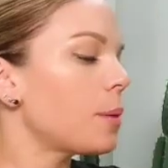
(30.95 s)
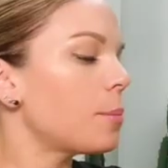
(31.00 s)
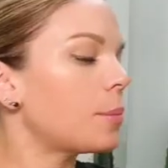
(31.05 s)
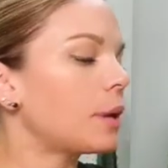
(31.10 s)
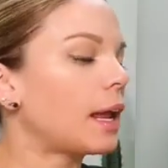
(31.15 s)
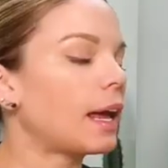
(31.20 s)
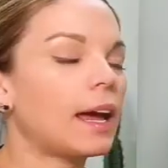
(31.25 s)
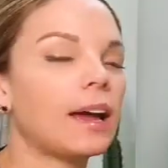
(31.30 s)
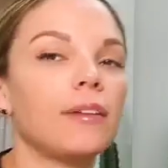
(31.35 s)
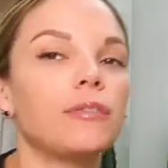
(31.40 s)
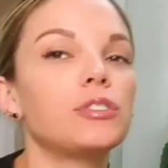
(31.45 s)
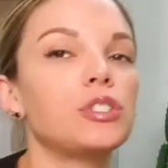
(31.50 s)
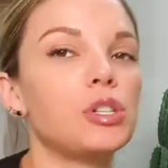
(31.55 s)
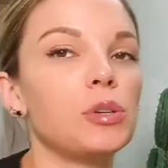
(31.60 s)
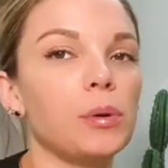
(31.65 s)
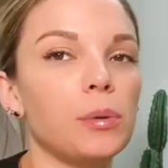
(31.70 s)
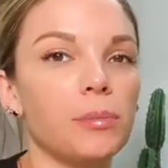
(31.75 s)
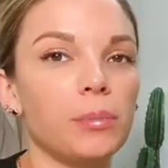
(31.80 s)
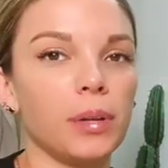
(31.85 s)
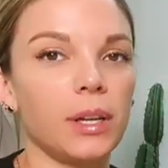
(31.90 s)
But I have
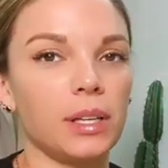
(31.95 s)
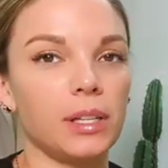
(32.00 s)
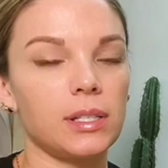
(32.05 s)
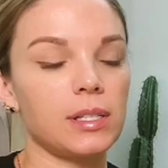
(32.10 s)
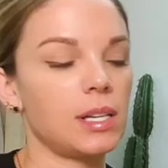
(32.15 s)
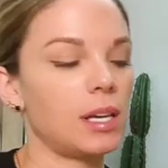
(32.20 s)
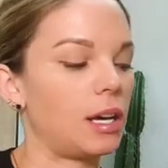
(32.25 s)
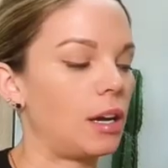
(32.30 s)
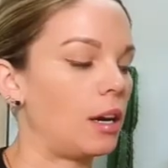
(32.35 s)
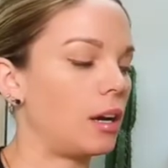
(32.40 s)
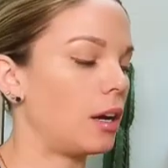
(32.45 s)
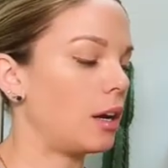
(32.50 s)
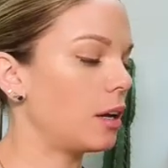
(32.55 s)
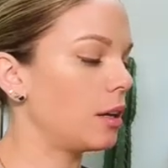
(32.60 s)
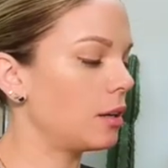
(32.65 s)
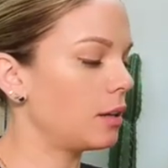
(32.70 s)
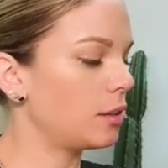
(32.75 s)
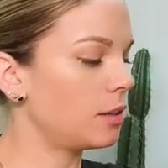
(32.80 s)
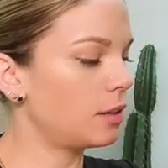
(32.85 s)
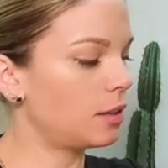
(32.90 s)
two implants here
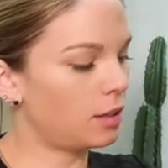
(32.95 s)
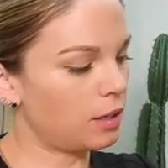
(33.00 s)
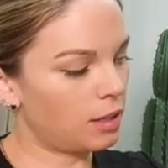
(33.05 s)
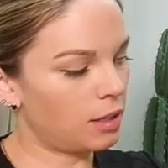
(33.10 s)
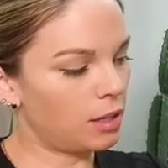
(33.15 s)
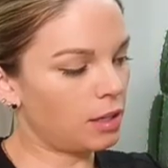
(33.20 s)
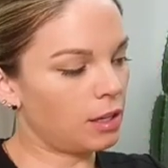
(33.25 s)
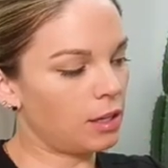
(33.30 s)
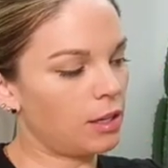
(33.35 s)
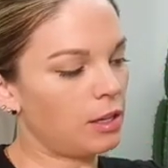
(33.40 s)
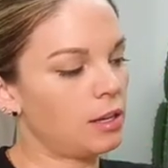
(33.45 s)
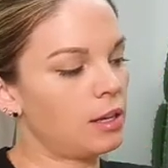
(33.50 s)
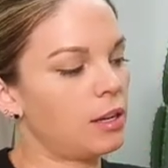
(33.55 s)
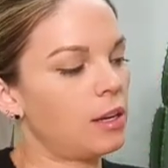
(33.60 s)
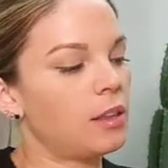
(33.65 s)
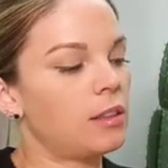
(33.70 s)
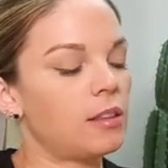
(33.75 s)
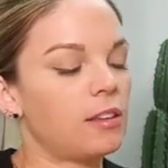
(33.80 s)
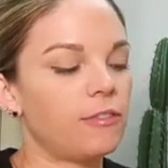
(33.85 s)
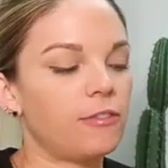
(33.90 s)

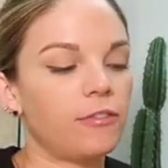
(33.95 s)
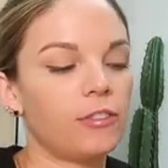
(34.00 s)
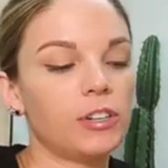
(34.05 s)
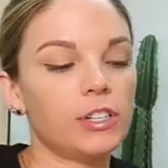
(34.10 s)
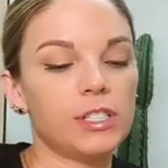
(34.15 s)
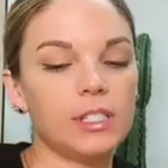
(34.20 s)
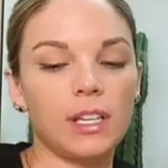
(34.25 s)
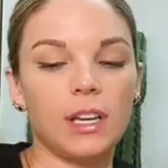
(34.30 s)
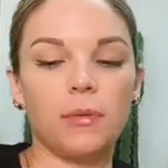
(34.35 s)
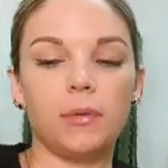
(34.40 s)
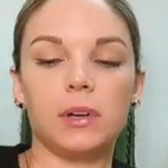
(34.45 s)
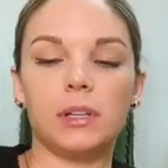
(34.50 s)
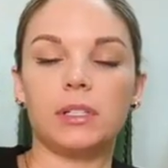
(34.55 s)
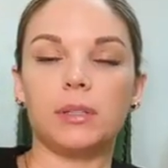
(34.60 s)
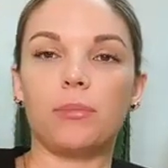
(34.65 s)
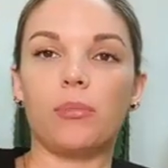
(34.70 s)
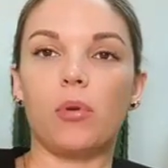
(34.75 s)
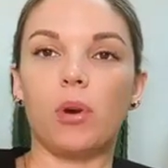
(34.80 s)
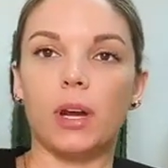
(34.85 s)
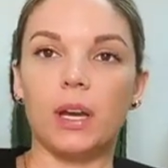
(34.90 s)
the first thing I wanted
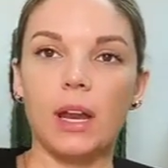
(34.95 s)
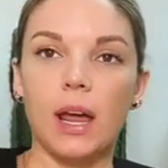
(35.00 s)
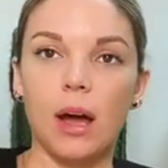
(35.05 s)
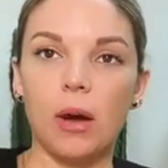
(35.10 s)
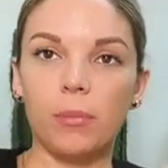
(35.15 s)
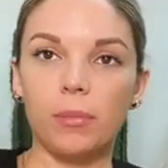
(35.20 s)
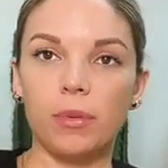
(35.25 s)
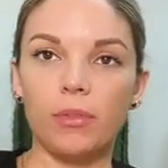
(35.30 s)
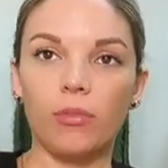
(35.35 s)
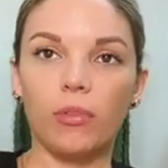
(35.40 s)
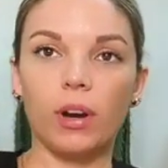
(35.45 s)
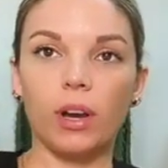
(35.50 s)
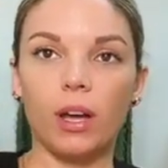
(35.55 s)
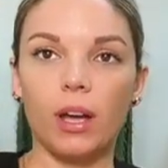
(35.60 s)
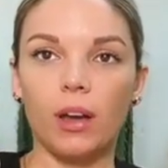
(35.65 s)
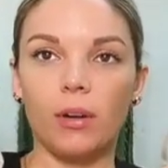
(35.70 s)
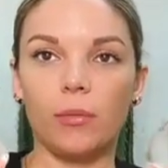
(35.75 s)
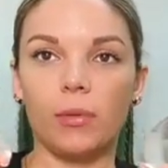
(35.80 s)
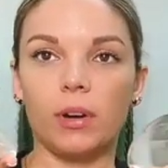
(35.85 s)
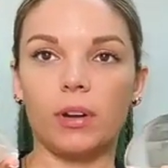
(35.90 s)
to point out before I
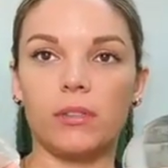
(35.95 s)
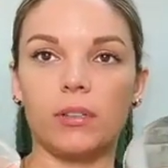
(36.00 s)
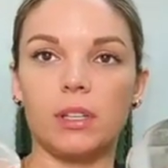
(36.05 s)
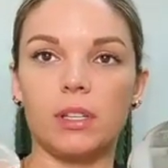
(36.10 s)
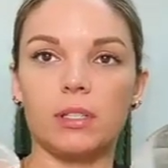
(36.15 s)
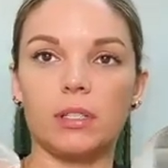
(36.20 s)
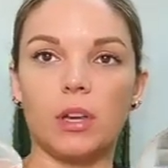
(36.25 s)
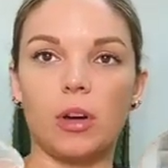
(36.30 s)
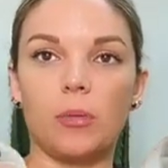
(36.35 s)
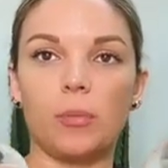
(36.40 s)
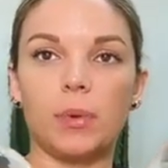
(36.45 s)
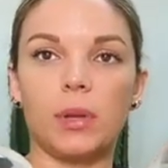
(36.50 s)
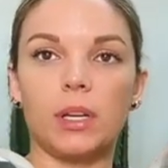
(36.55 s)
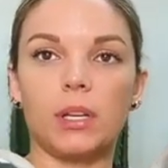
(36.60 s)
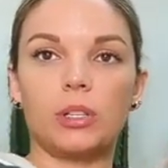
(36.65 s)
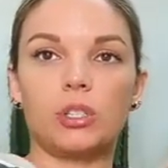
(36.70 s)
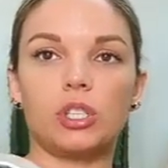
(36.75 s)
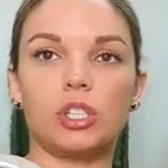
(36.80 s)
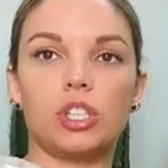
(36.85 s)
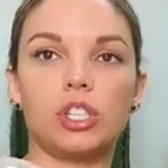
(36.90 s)
cut one of these open
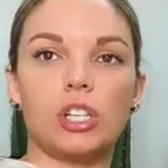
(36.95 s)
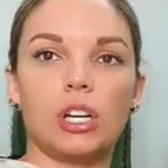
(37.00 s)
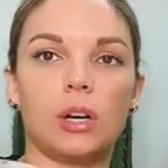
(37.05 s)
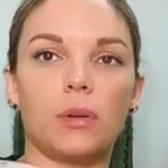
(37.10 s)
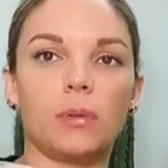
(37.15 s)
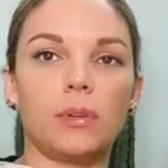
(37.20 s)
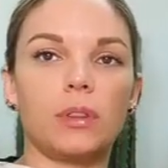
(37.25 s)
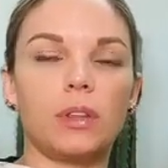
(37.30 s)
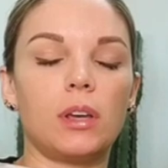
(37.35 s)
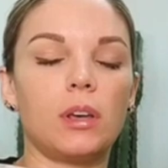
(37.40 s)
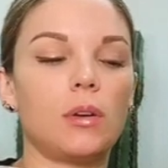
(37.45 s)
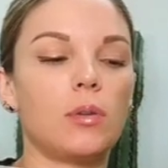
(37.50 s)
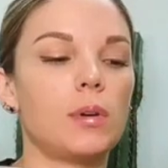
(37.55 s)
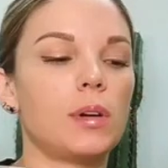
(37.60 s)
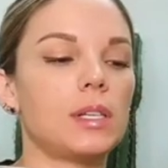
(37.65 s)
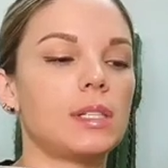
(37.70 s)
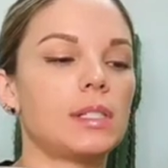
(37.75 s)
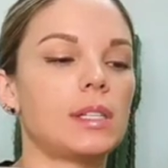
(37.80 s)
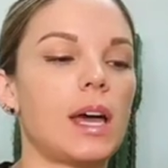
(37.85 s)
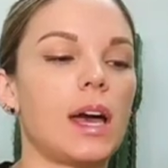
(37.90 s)
and just share with you
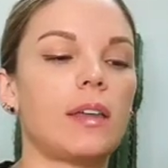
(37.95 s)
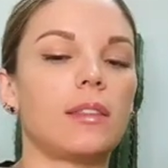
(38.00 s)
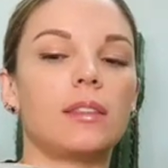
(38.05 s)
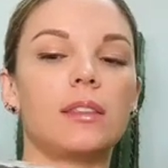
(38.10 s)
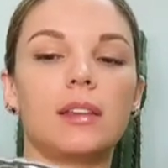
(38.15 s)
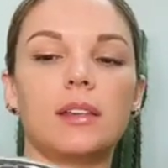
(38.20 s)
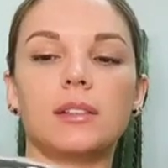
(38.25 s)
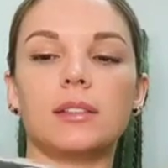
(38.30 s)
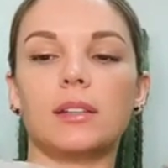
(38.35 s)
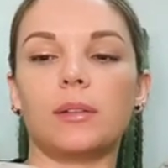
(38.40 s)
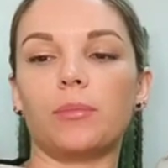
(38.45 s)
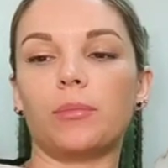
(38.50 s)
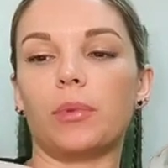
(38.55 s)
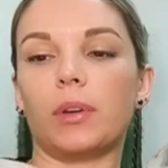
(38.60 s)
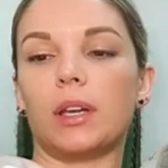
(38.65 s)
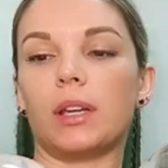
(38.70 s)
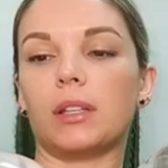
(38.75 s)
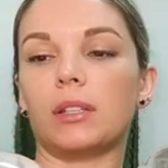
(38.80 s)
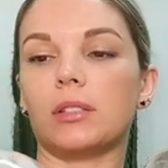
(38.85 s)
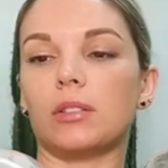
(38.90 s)
is that these
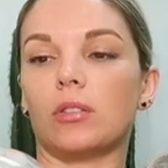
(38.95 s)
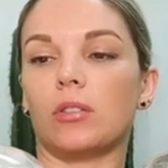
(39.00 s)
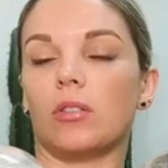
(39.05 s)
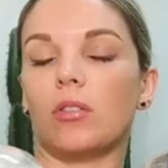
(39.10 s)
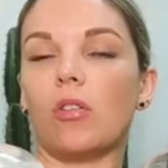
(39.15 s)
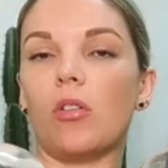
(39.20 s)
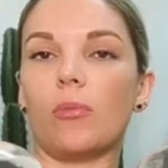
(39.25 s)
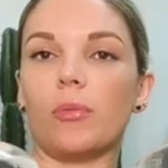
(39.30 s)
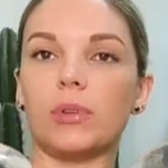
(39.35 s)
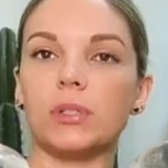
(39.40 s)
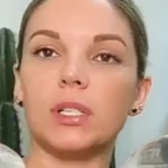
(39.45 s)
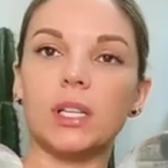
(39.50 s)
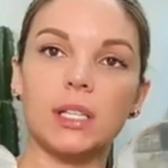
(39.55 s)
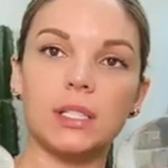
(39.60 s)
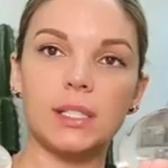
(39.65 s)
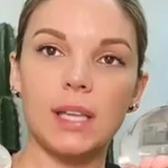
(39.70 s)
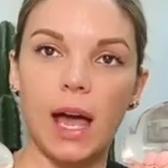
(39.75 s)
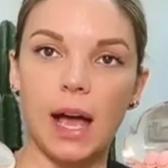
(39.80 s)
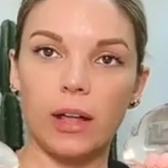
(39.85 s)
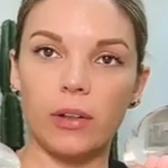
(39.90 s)
implants are almost
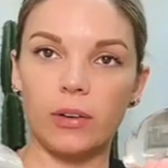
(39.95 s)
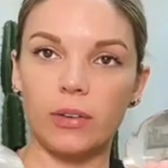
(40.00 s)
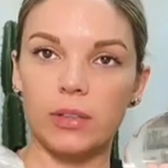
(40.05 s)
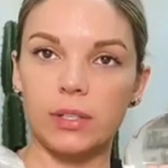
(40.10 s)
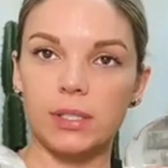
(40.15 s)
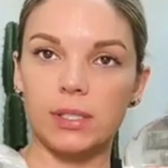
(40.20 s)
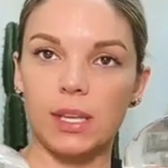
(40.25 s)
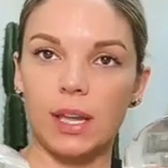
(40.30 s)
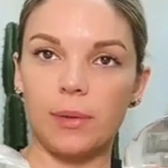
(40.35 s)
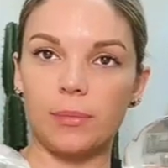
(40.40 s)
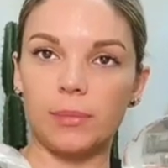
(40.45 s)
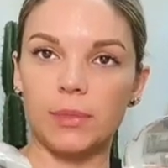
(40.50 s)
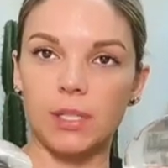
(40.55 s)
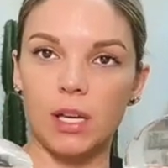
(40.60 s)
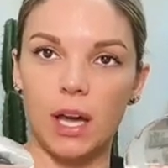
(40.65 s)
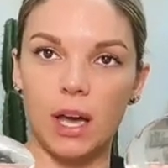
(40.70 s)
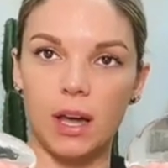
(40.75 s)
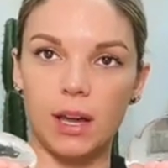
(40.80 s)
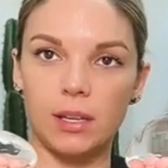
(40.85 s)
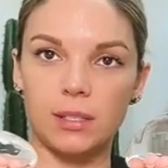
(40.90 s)
exactly the same
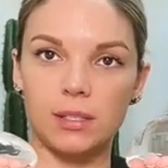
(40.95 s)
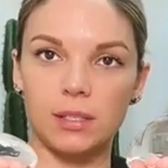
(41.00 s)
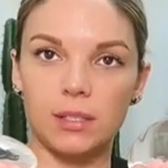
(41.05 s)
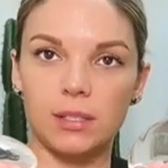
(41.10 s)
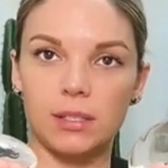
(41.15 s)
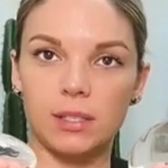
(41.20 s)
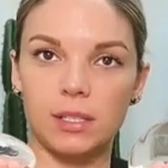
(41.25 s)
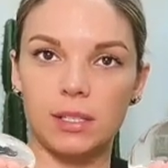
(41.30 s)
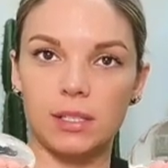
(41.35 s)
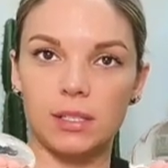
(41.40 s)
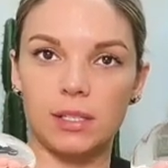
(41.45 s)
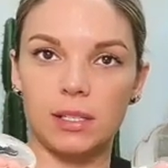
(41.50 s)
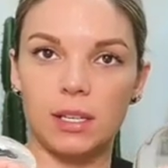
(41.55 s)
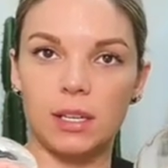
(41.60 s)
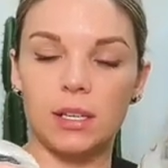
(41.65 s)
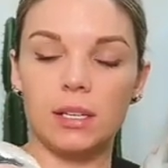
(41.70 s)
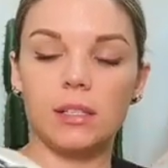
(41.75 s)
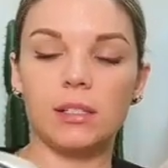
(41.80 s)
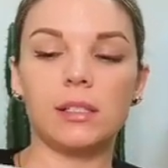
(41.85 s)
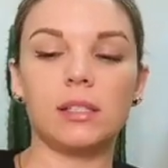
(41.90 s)
size in
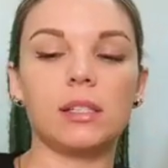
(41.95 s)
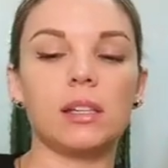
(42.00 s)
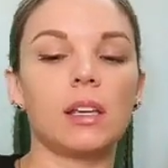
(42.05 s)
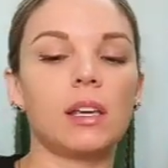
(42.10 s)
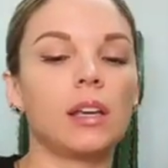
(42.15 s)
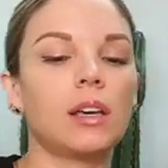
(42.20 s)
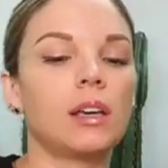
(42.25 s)
CCs.